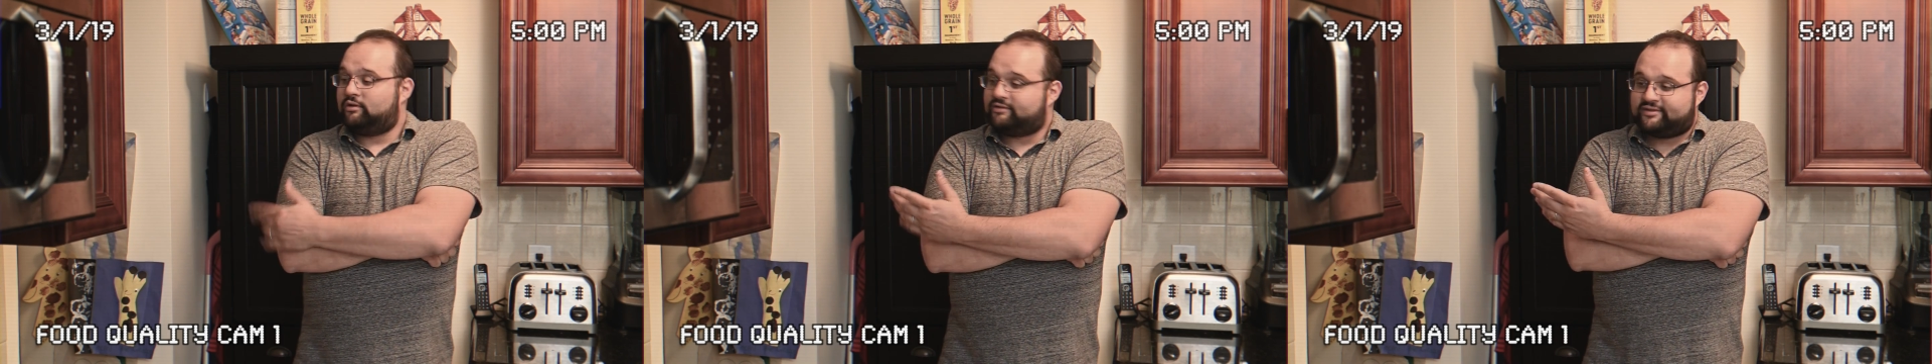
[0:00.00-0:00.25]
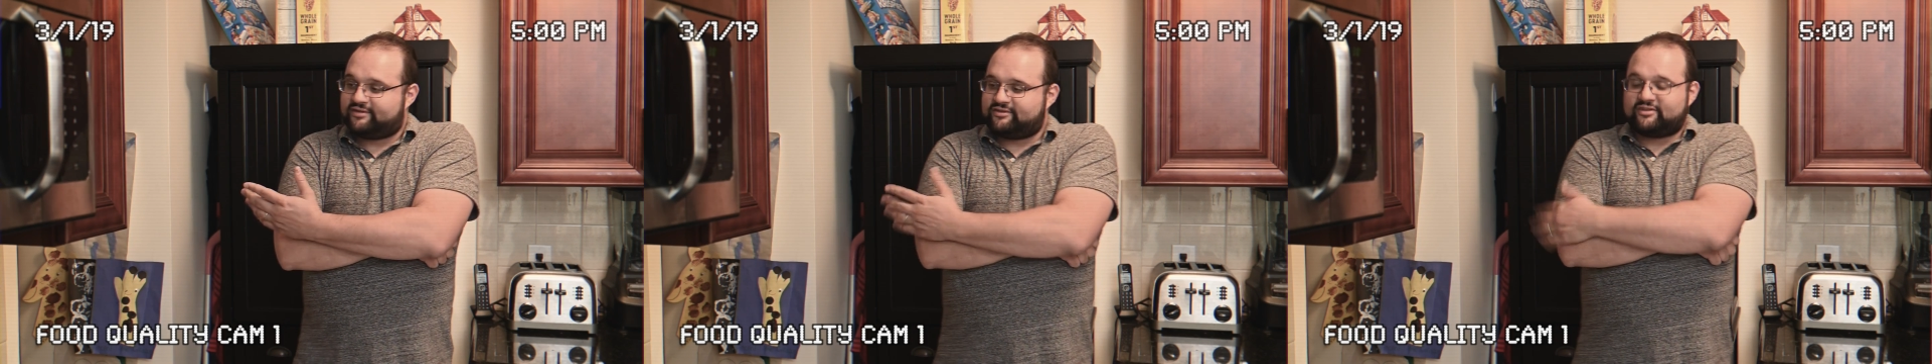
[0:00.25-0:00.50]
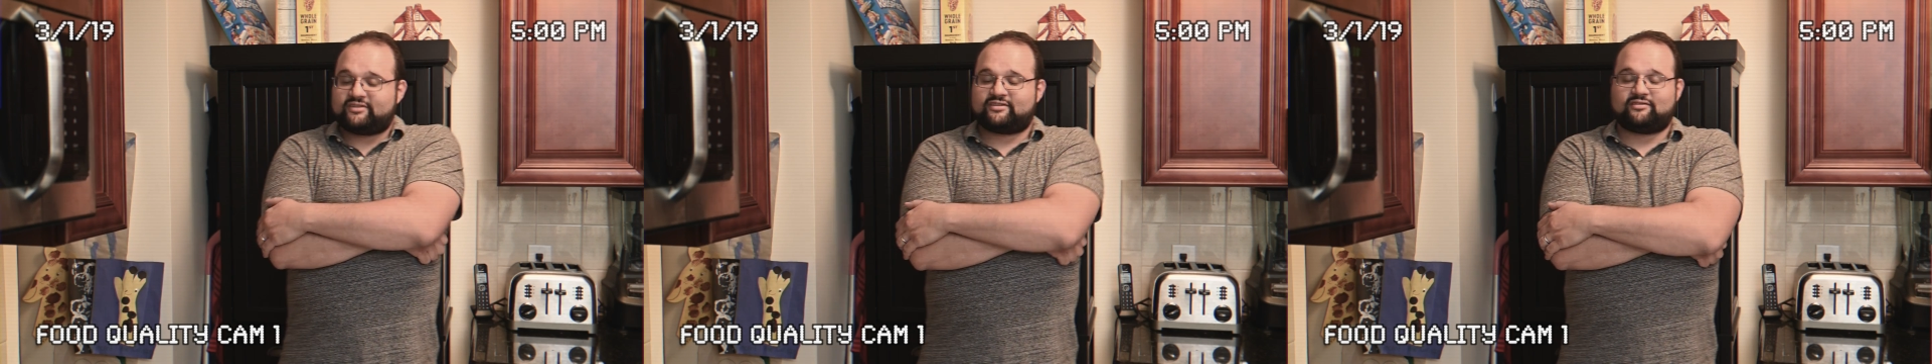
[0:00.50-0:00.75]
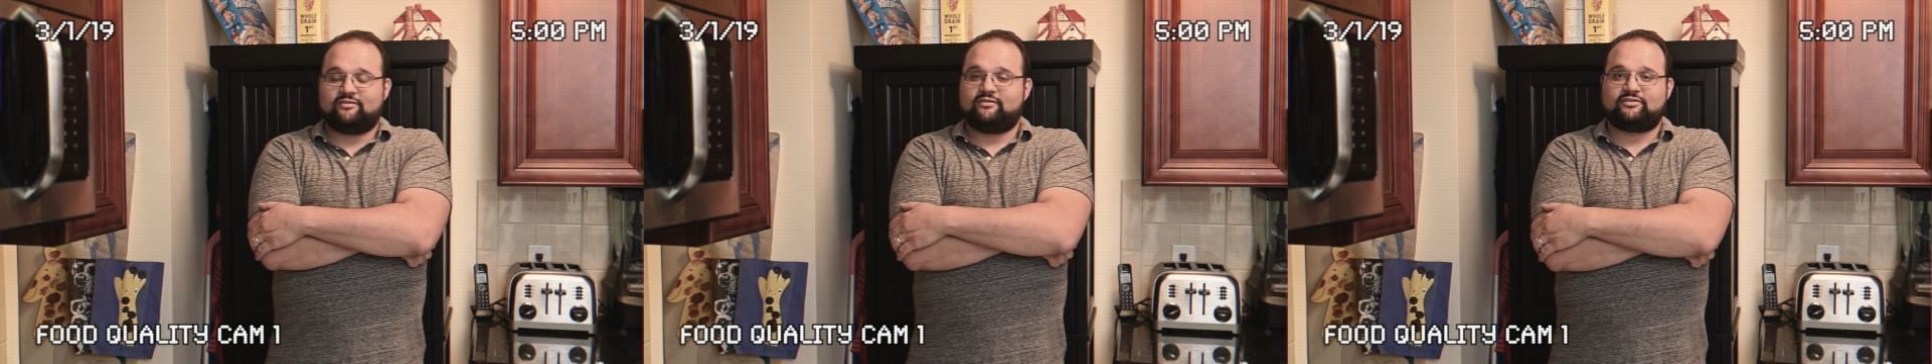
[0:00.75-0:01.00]

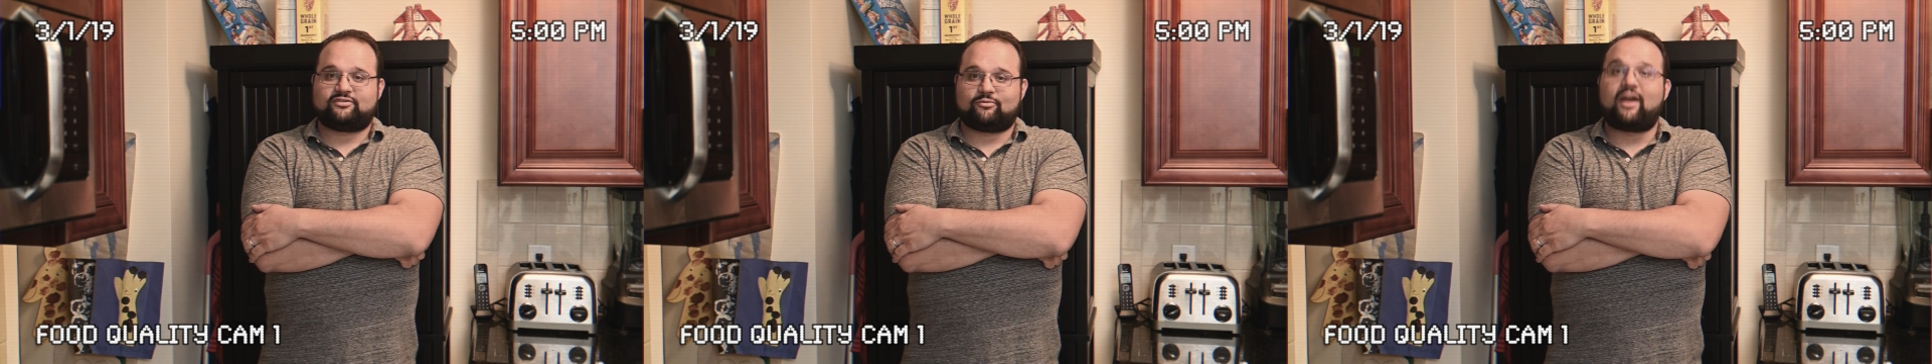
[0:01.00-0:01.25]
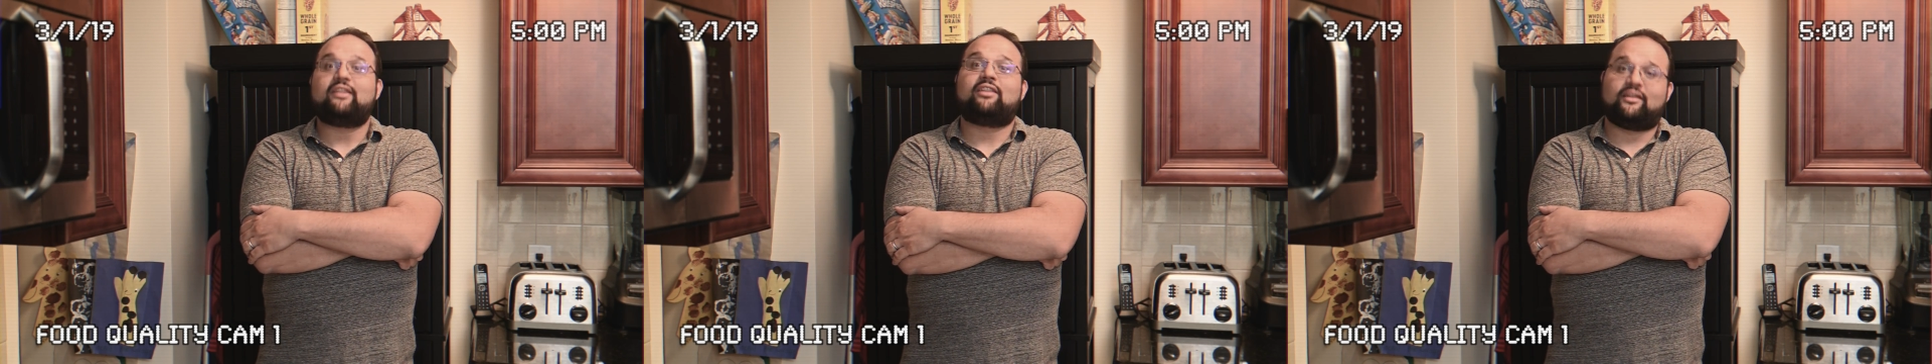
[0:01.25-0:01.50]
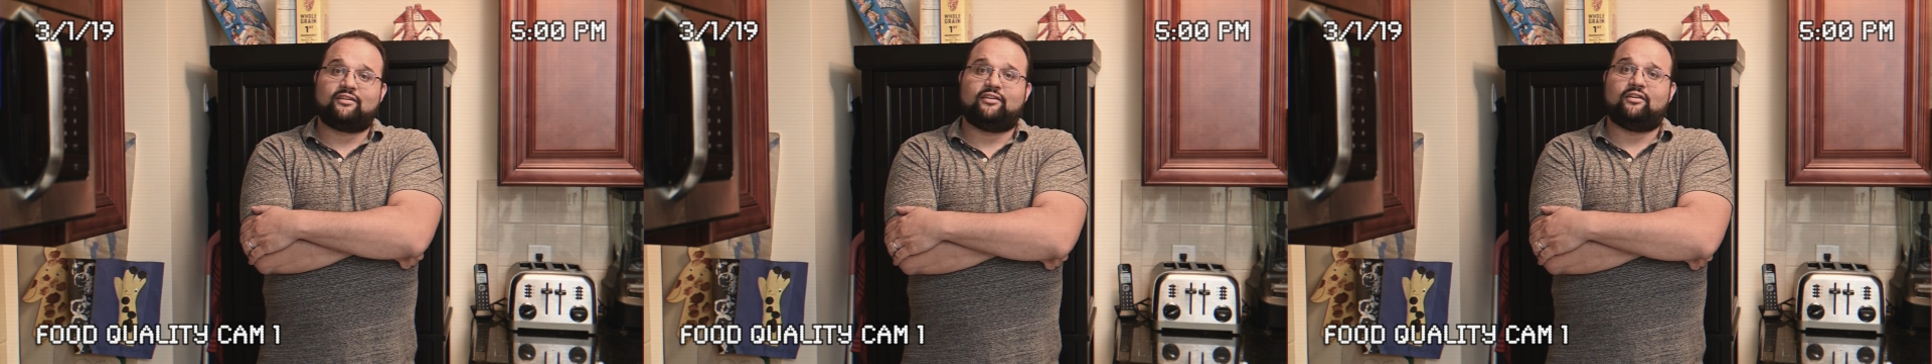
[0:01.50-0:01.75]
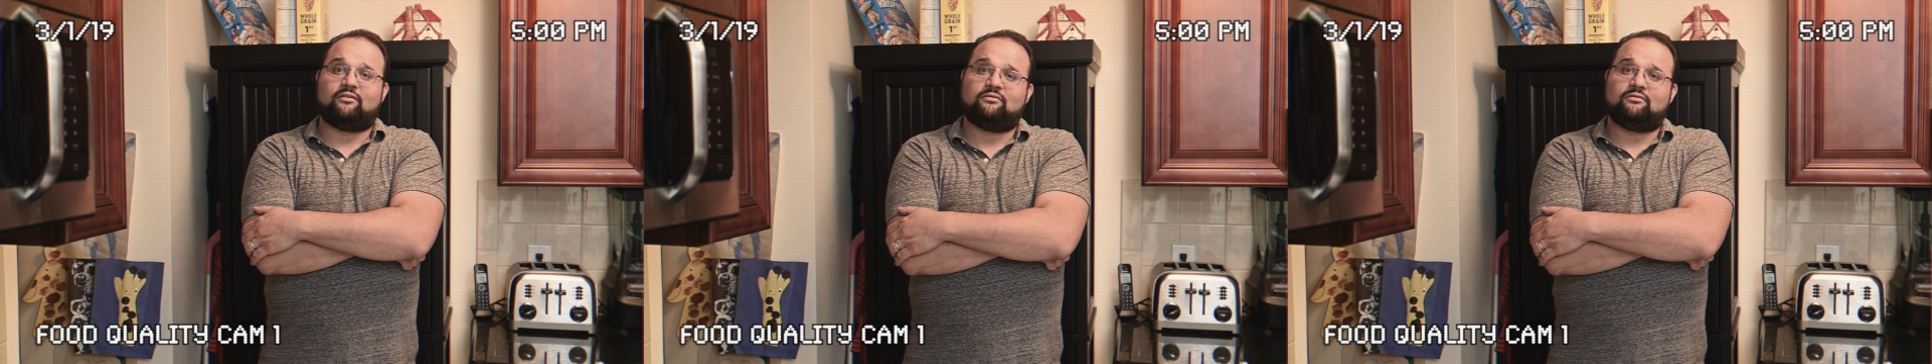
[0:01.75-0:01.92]
It's the right thing to do.